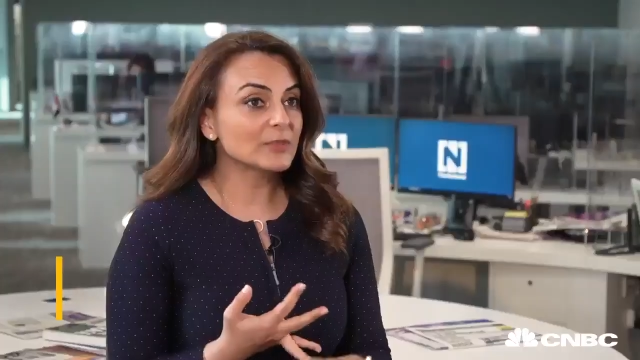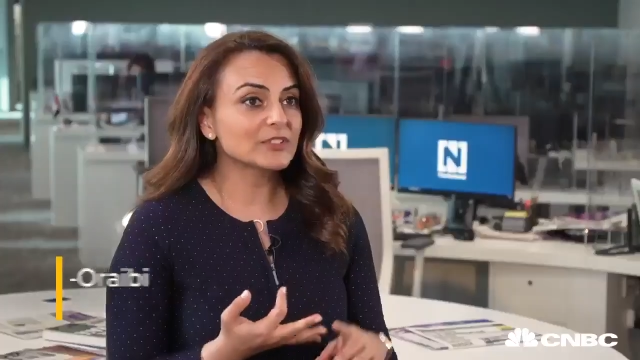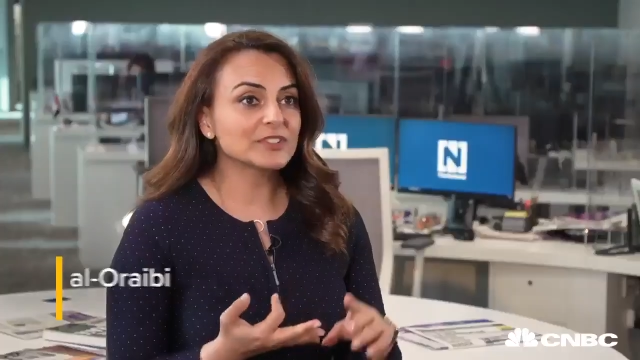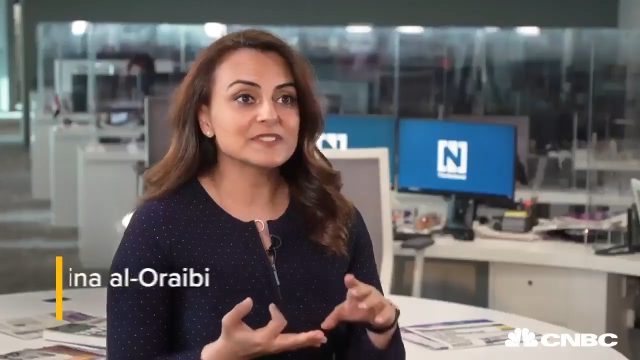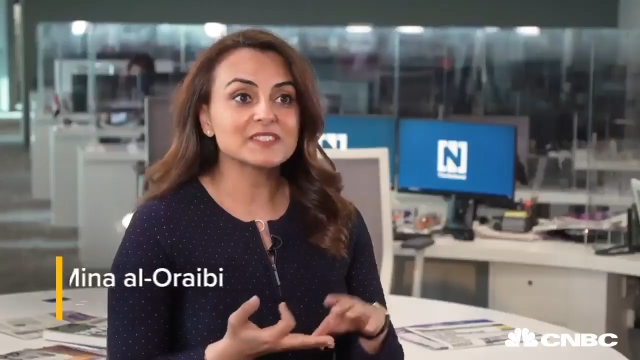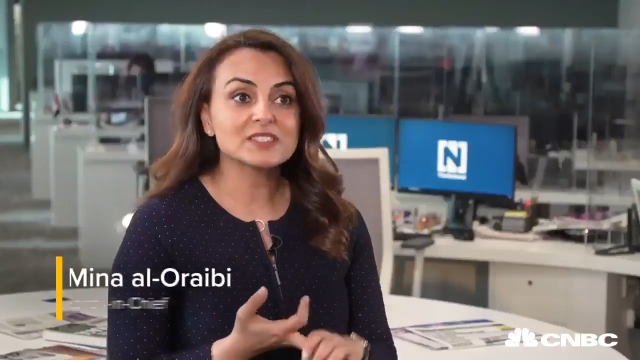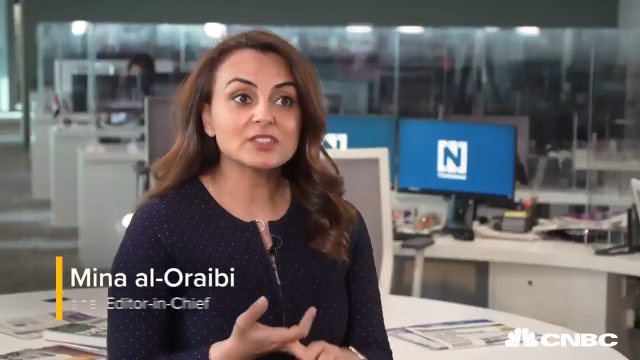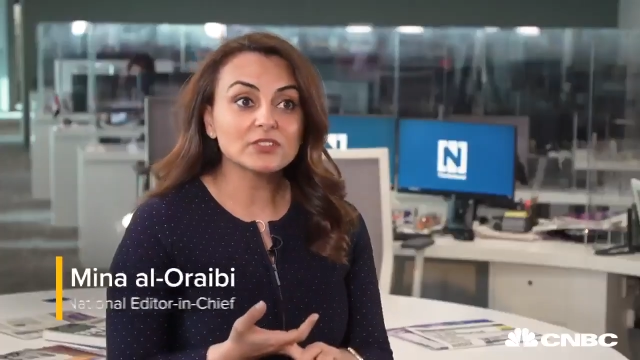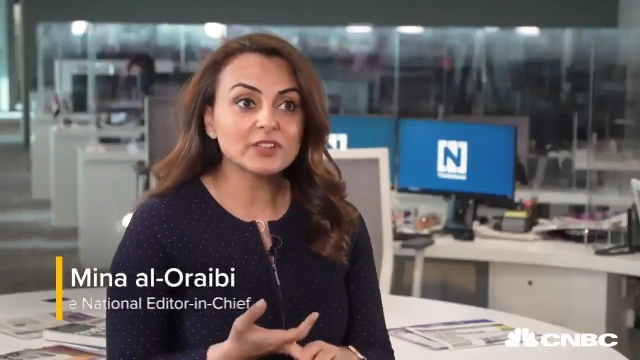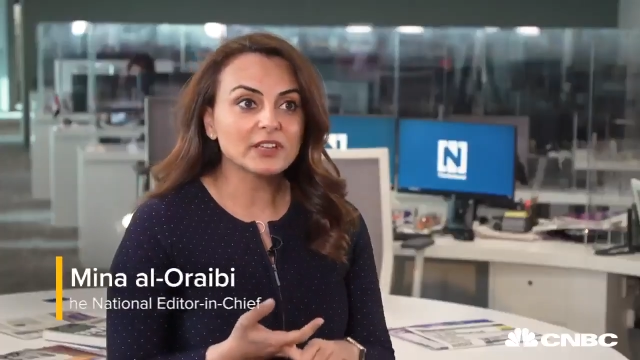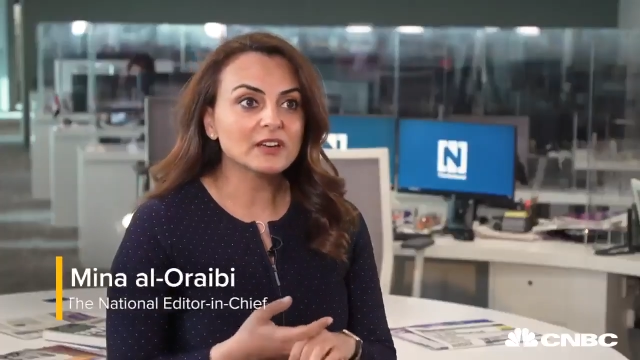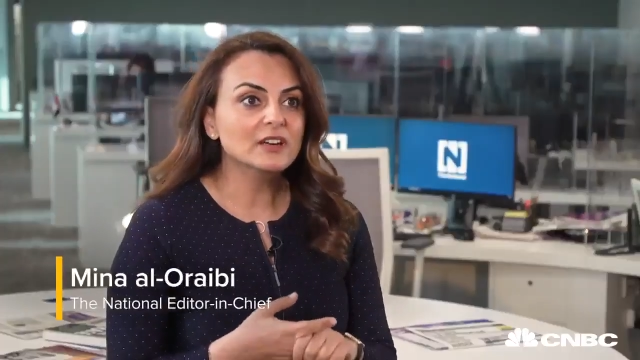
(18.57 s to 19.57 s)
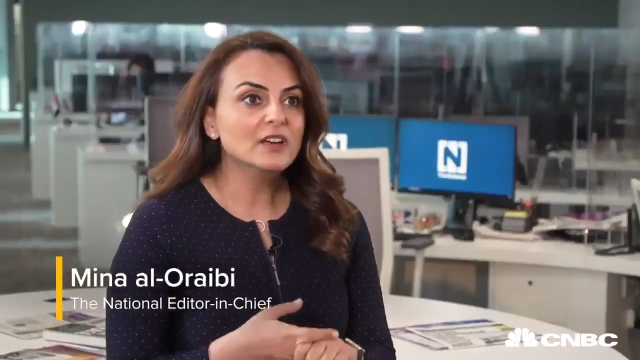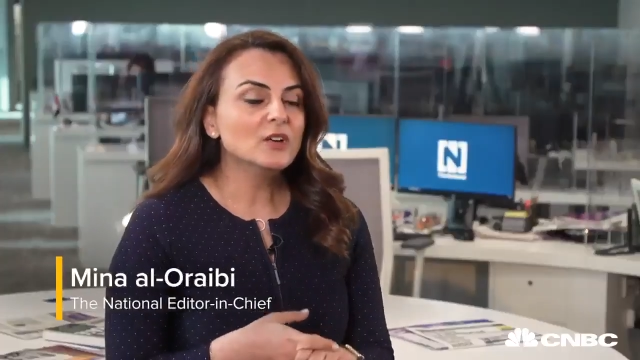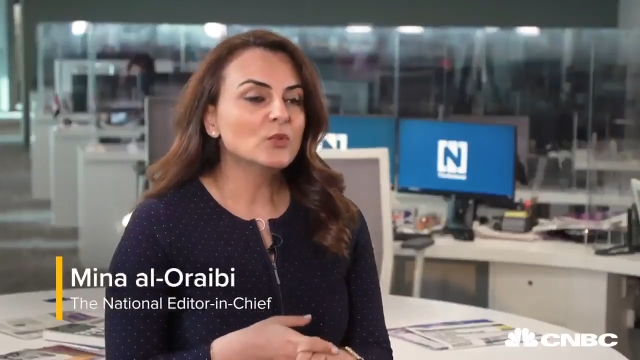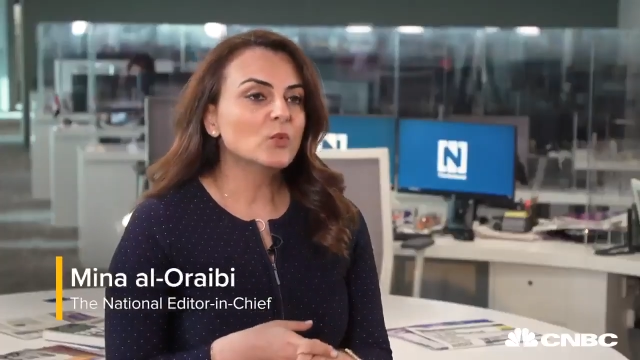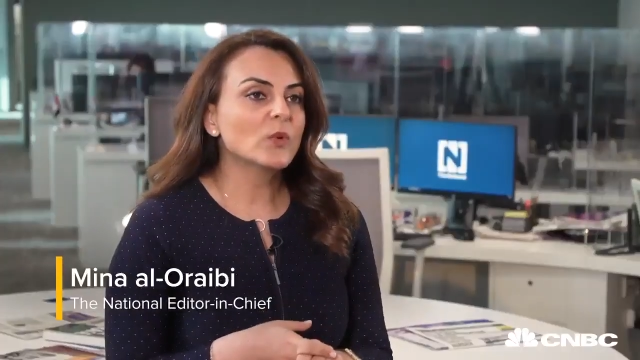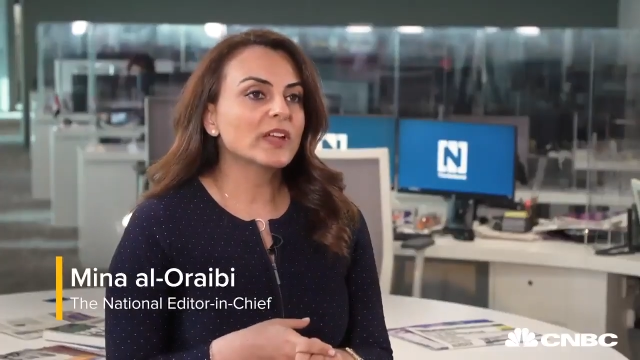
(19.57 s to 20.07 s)
Lebanon, Syria,
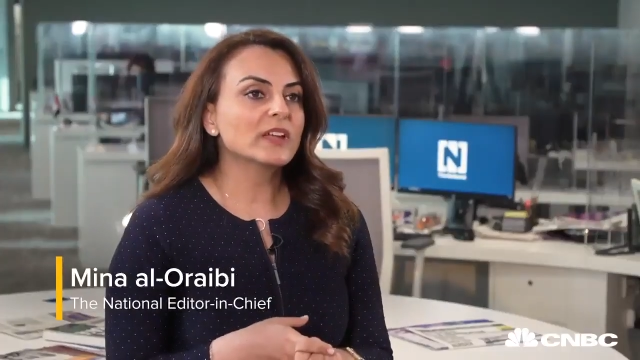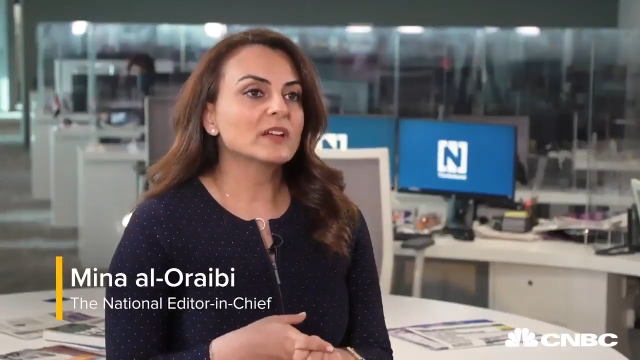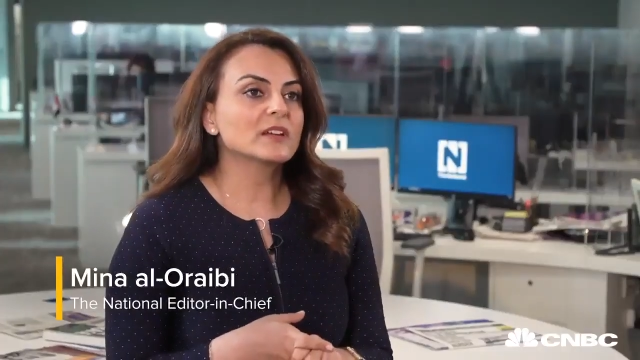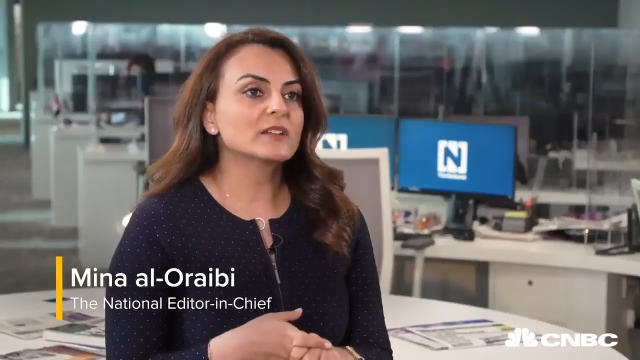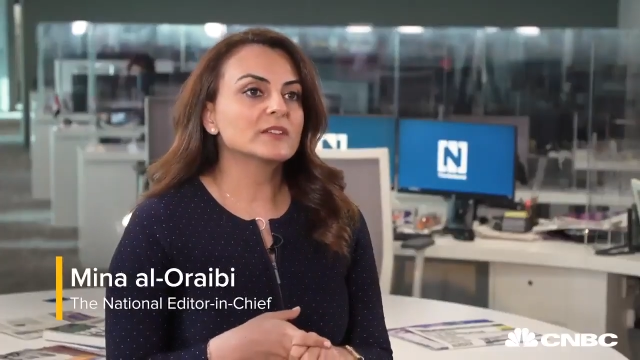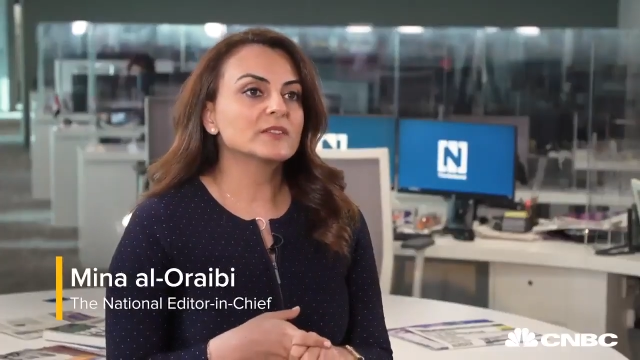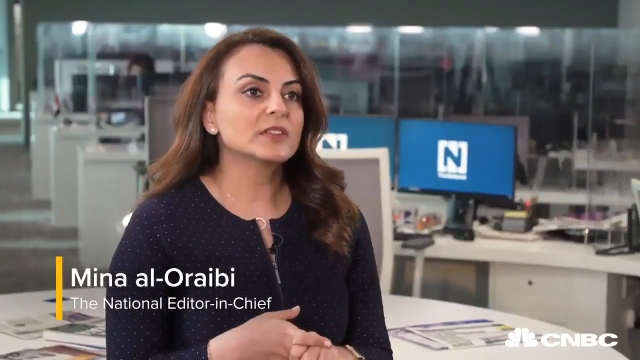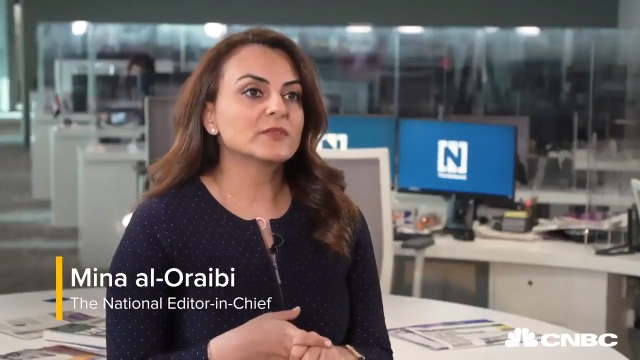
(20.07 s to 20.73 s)
where